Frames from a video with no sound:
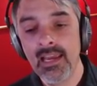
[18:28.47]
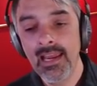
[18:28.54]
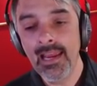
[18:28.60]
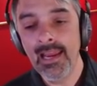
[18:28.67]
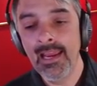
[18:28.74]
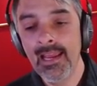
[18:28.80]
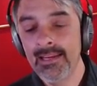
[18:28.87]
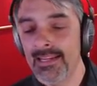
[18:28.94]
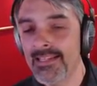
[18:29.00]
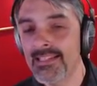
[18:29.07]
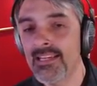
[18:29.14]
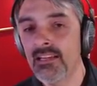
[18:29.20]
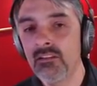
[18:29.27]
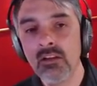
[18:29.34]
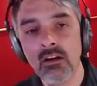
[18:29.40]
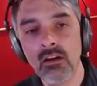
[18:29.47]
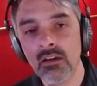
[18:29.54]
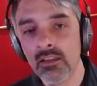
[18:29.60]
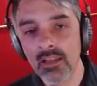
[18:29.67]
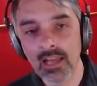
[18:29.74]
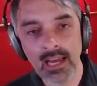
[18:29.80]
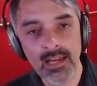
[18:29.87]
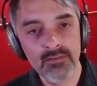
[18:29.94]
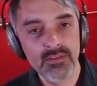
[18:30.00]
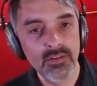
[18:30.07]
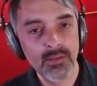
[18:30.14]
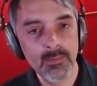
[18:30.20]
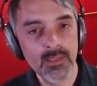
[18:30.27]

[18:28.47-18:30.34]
And it's a long live stream.